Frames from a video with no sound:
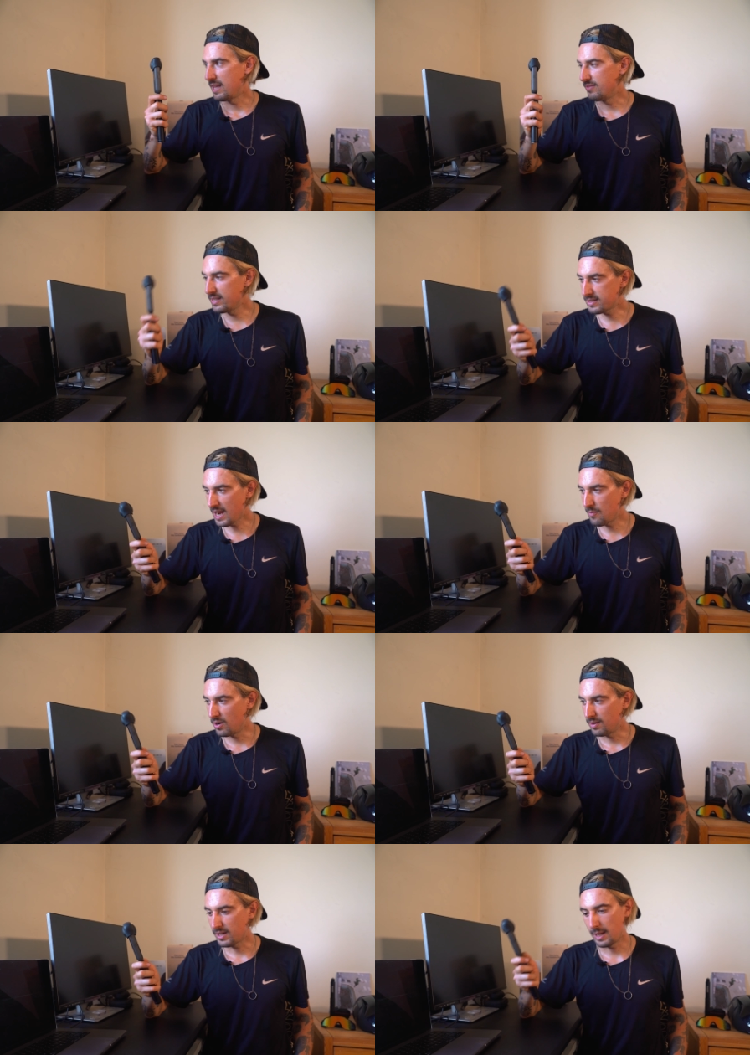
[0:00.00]
And this
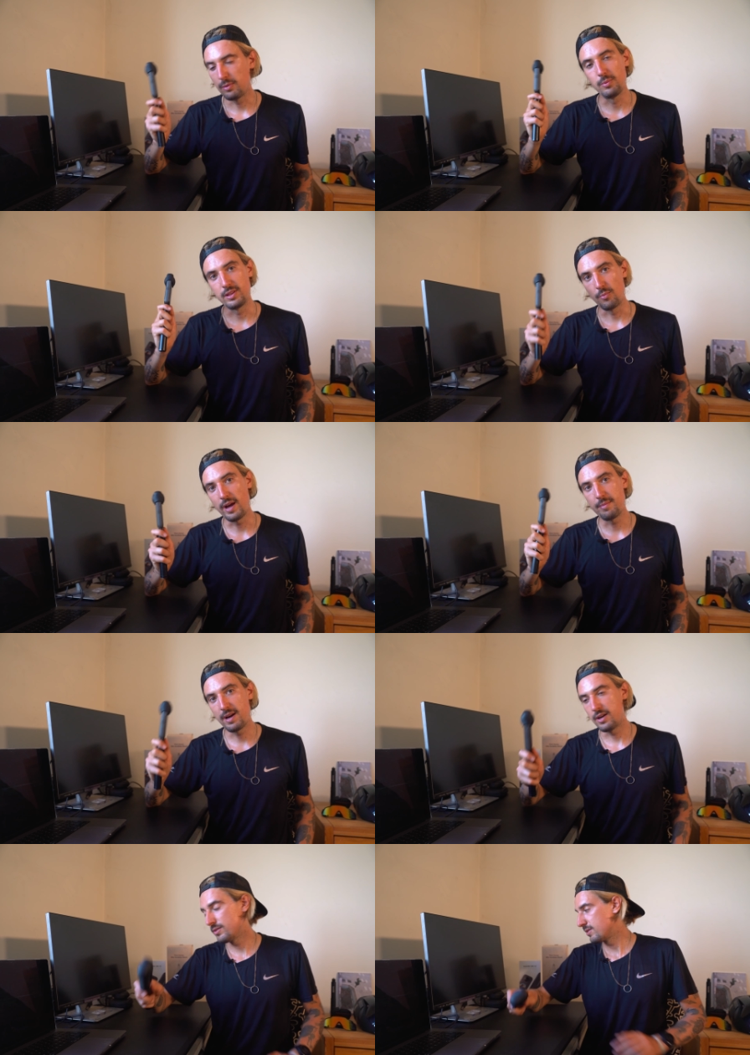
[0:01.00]
camera, coupled with the right
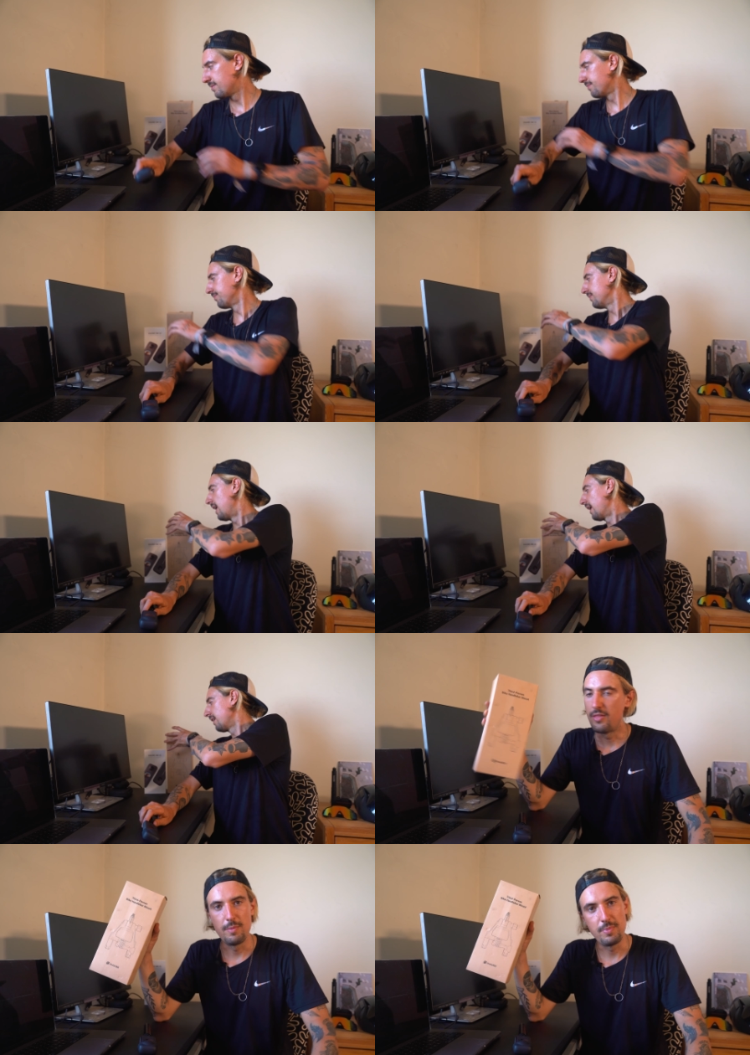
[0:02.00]
mounts,
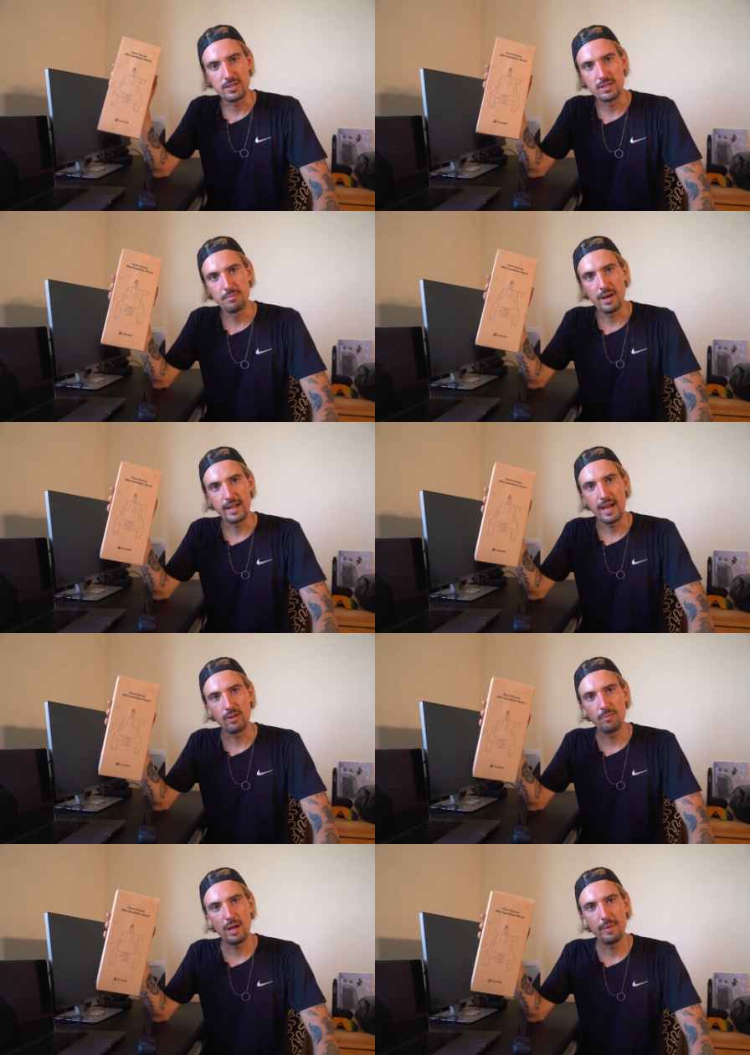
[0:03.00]
like third-person bike
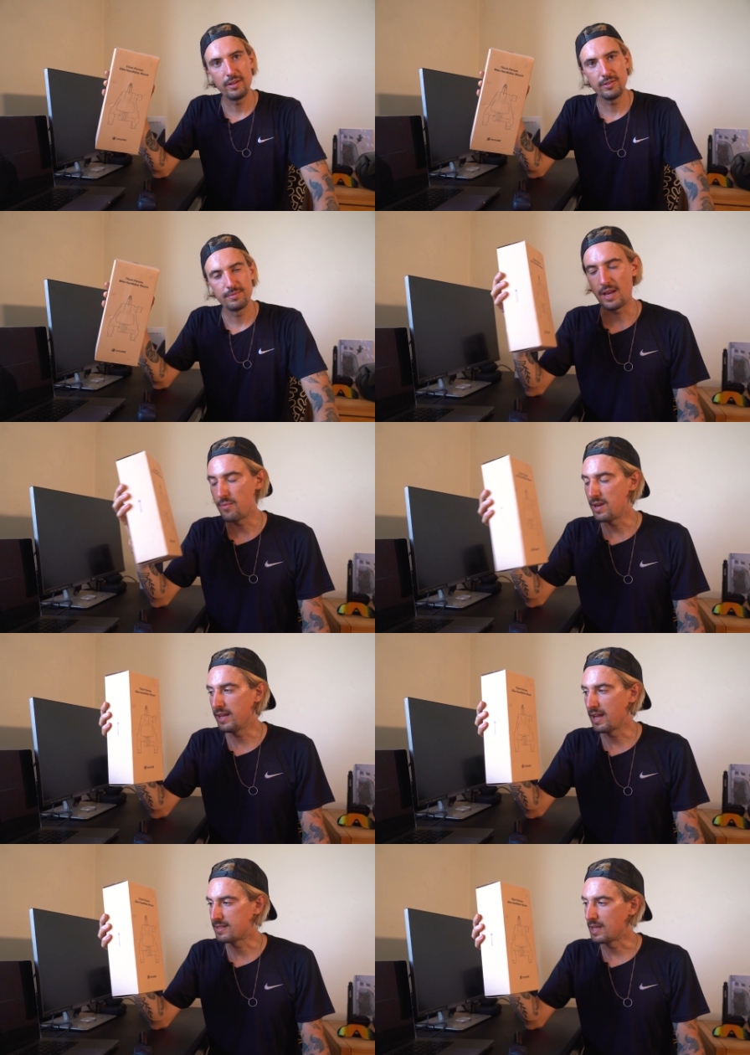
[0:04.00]
handlebar mount, can really get